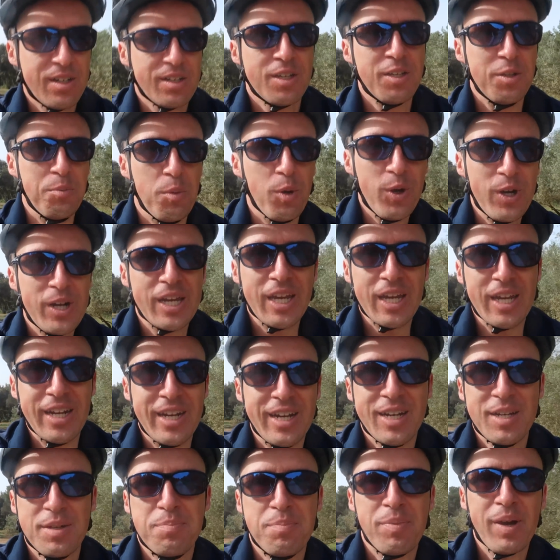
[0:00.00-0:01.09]
Good morning.
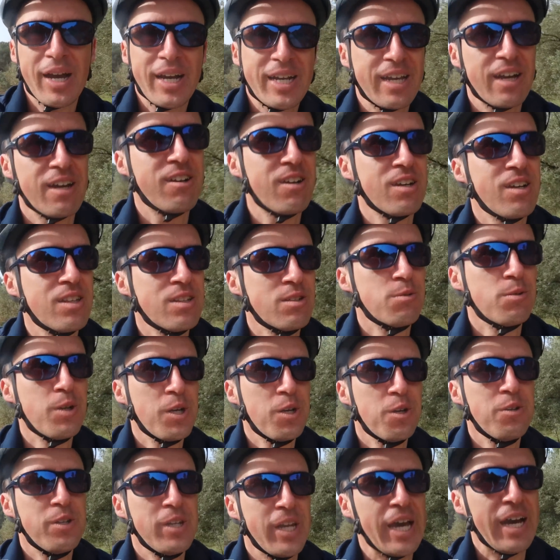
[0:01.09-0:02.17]
Back out on the
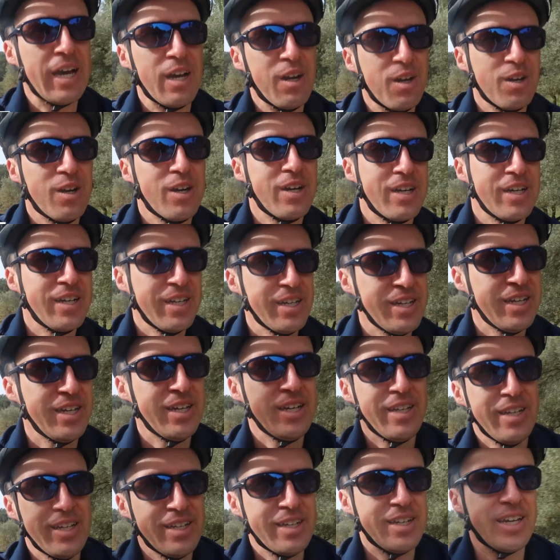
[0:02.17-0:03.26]
road now,
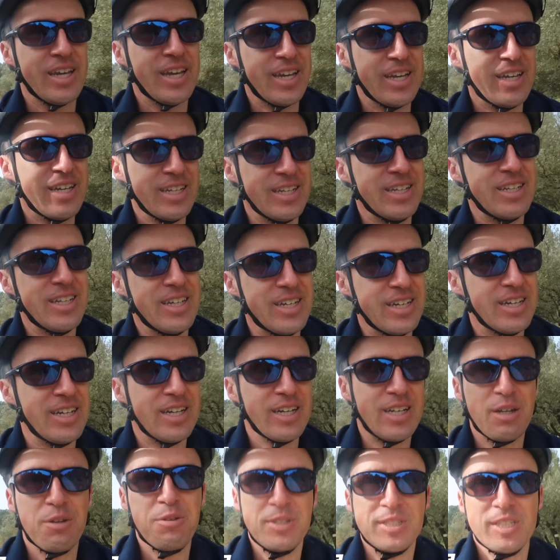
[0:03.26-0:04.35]
and
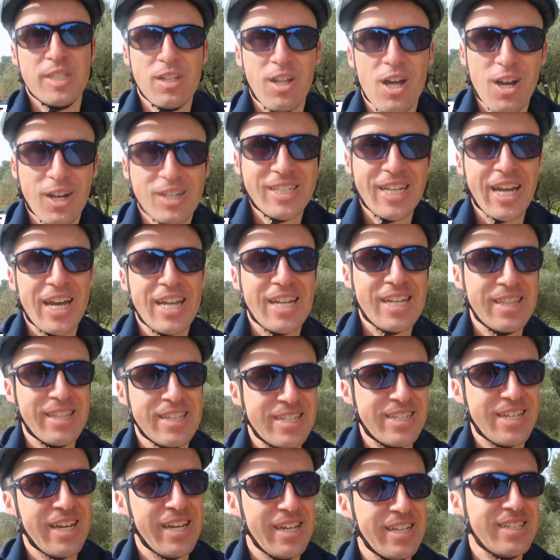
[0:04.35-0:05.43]
it was a long night in the
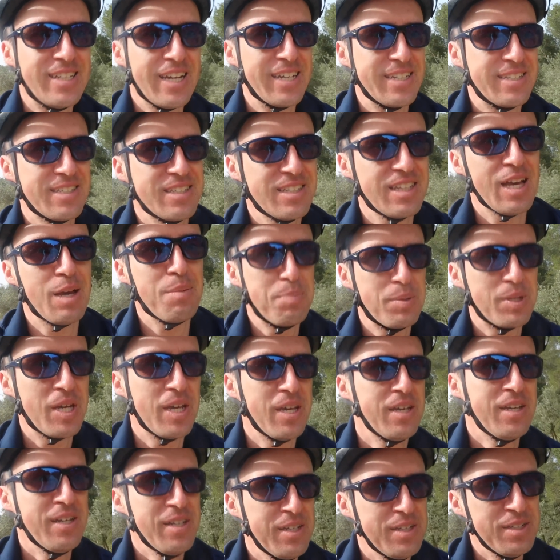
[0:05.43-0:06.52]
tent. I slept
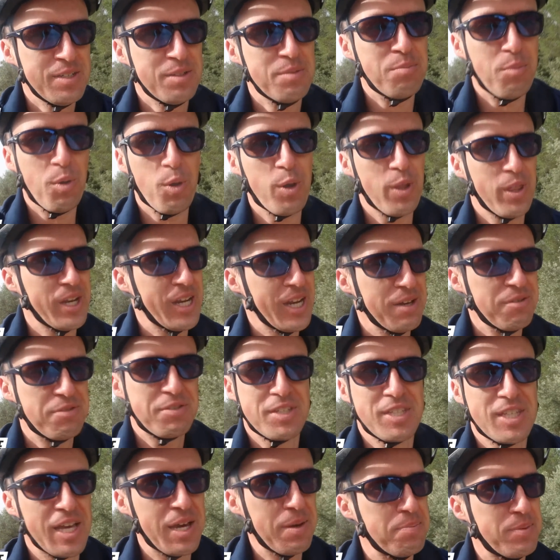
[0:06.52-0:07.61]
more than I've
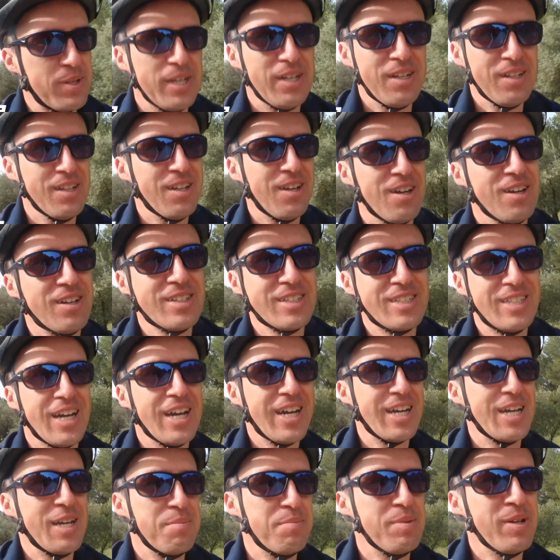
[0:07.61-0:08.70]
slept in a long
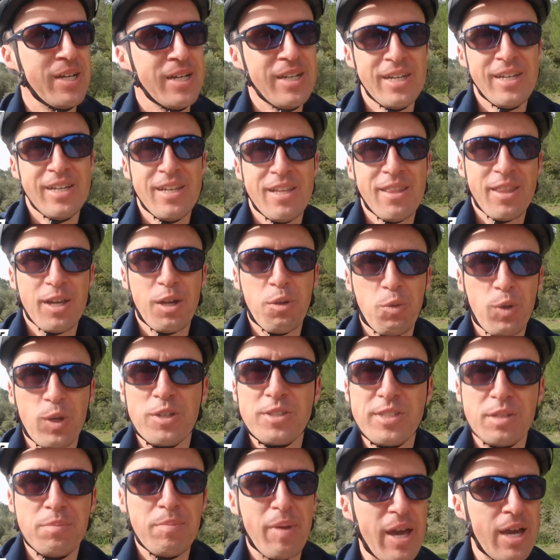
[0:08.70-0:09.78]
time. There were
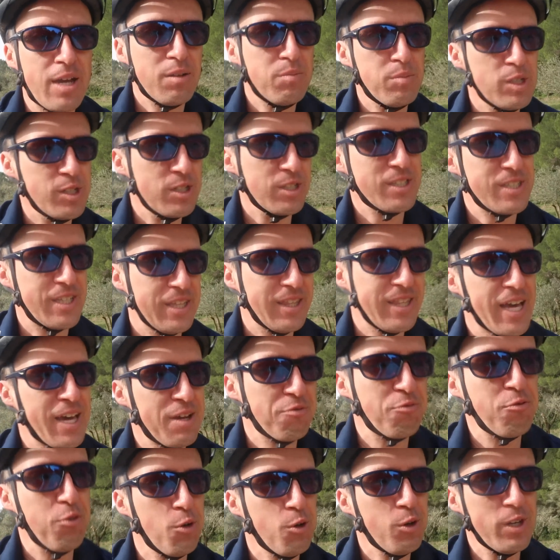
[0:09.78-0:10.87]
some animals in
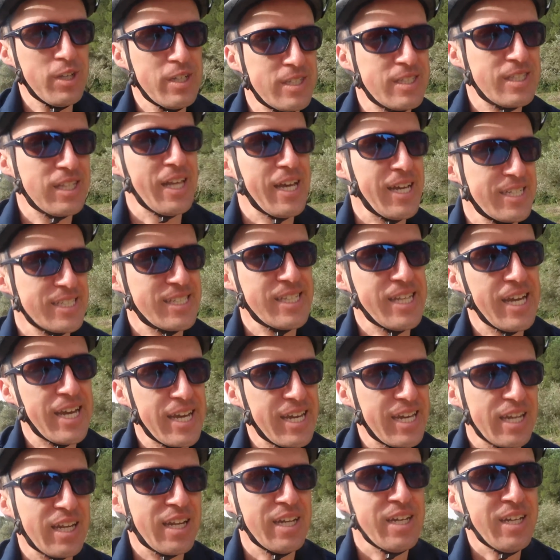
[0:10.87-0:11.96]
that forest last
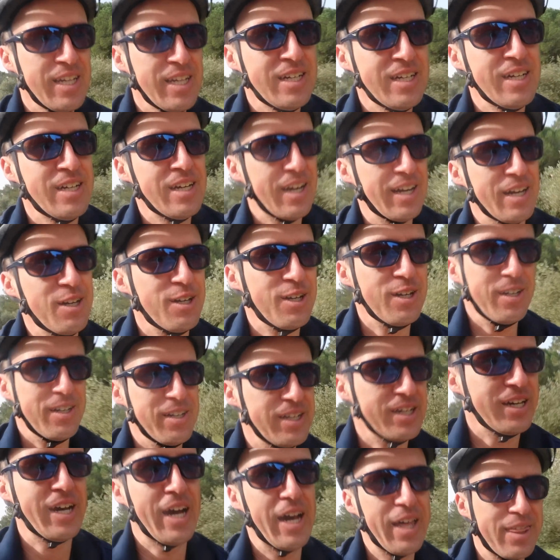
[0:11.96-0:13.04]
night.
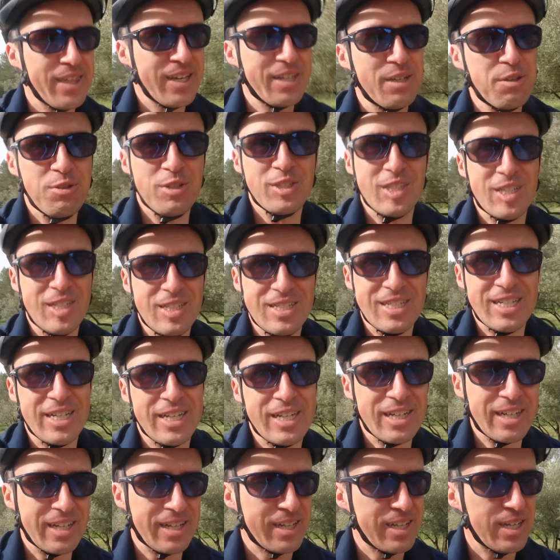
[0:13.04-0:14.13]
I think it was a
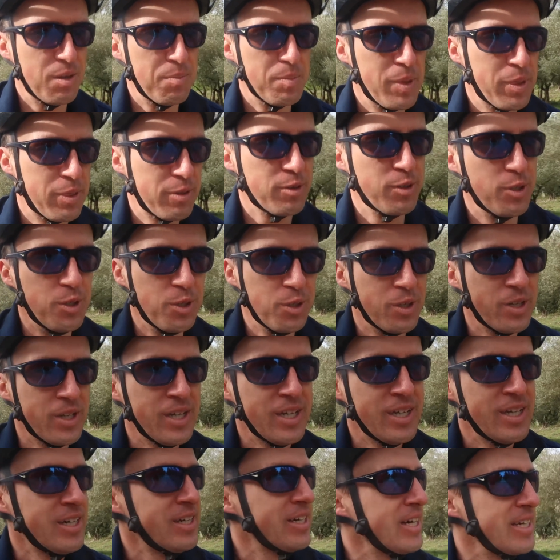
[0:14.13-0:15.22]
deer coming through
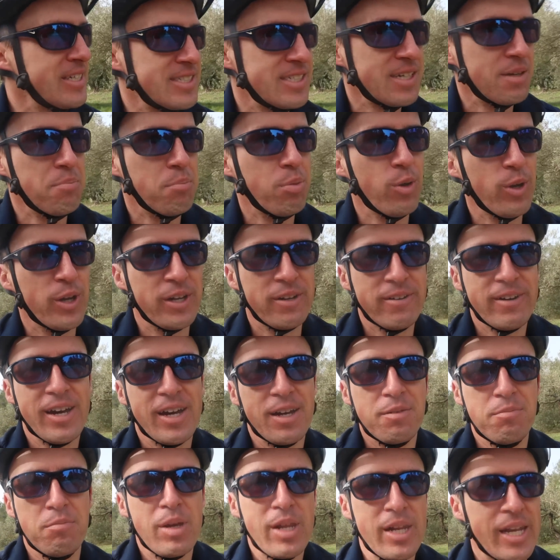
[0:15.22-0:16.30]
at some point
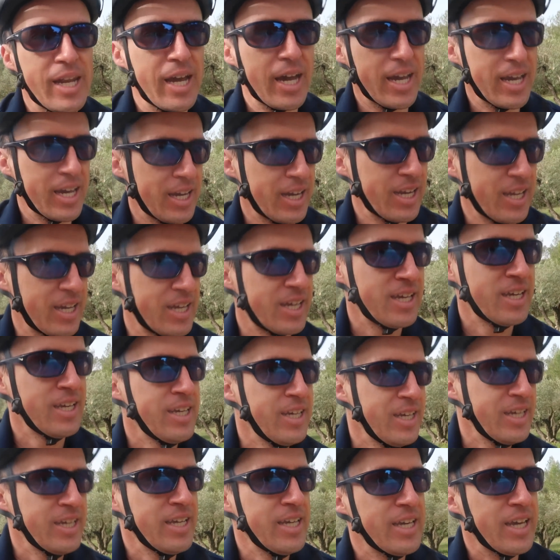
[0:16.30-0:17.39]
around midnight,
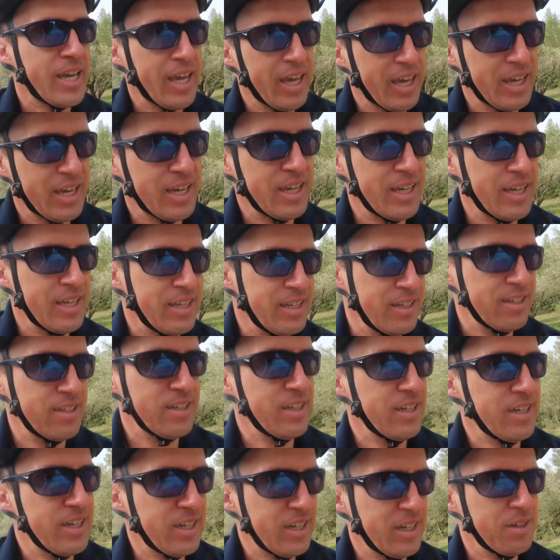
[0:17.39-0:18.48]
and
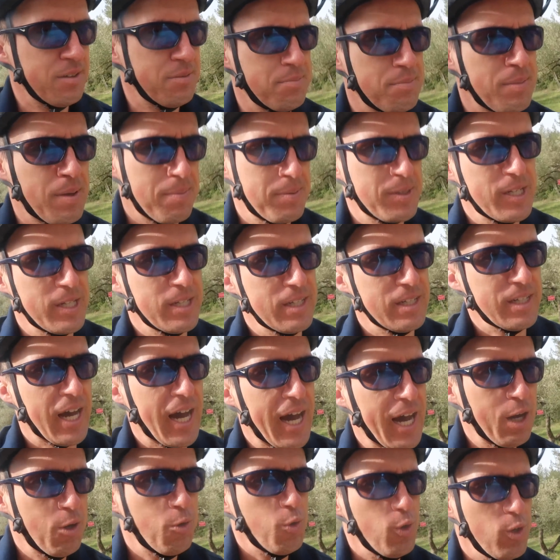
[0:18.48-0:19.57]
maybe an
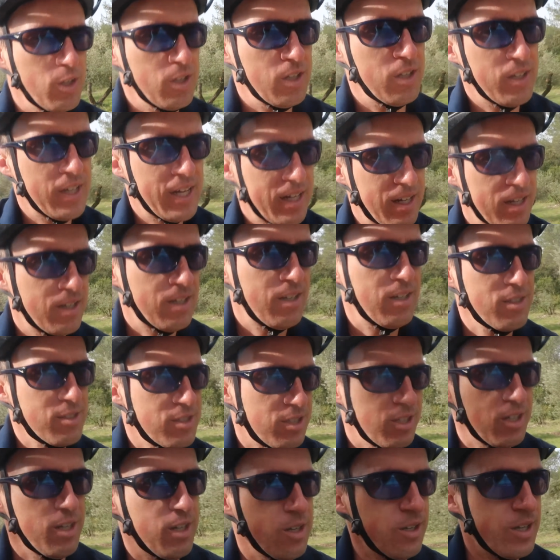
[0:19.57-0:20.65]
owl
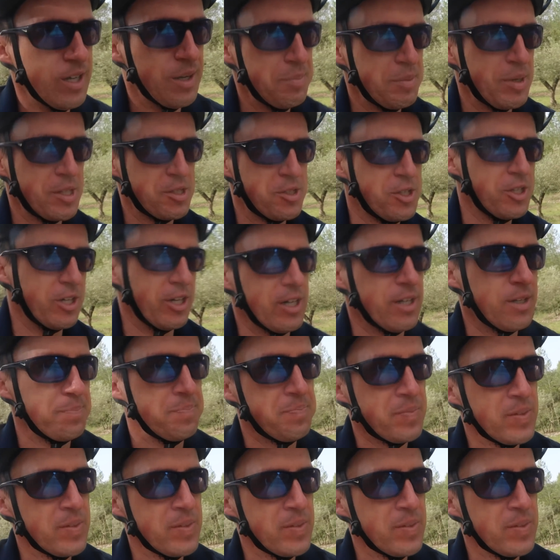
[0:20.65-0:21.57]
also, I'm not sure.